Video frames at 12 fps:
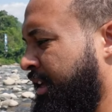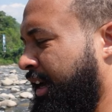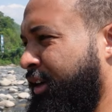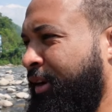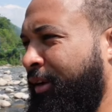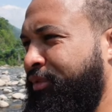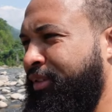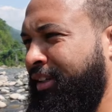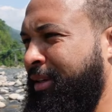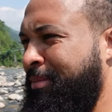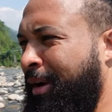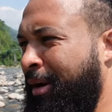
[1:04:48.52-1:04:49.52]
And you have
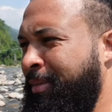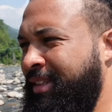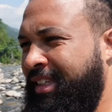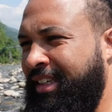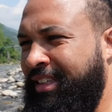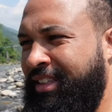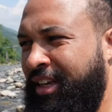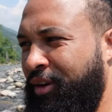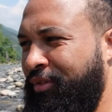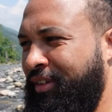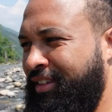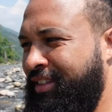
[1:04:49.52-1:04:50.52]
such a moment to
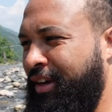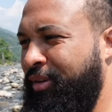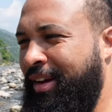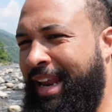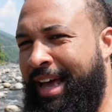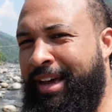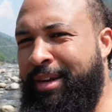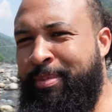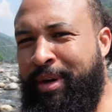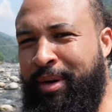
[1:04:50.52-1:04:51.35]
yourself. It's so loud but